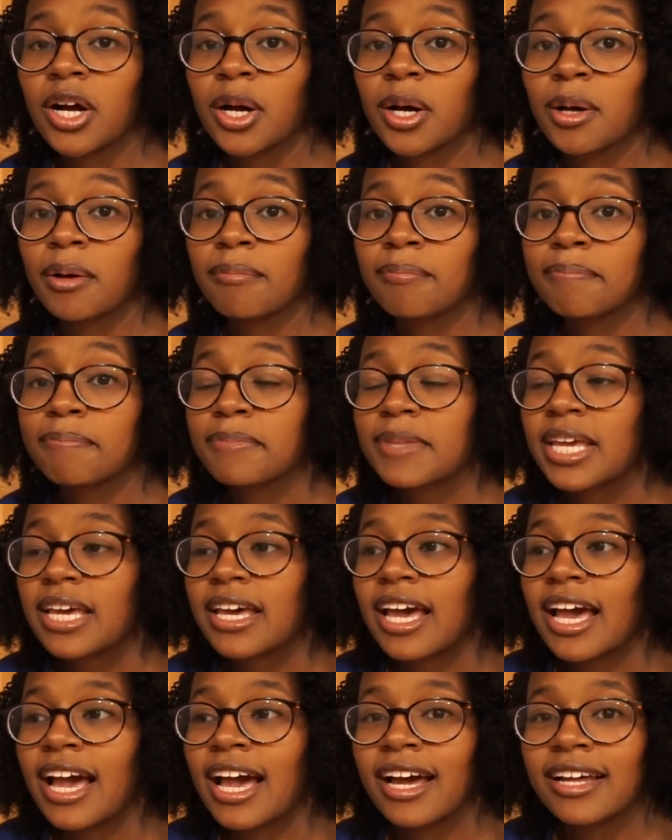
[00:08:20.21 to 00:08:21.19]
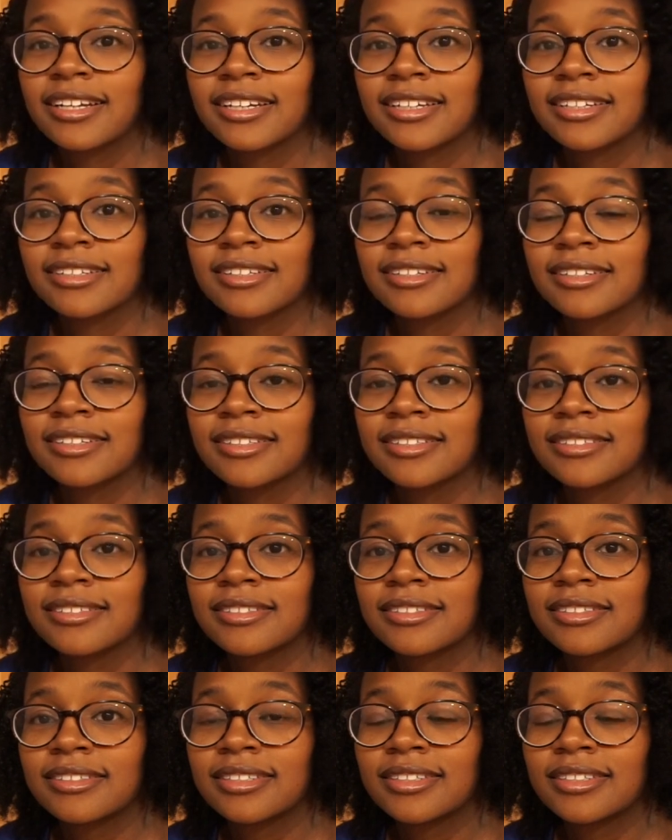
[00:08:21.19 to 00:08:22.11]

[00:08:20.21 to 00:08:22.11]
adding in a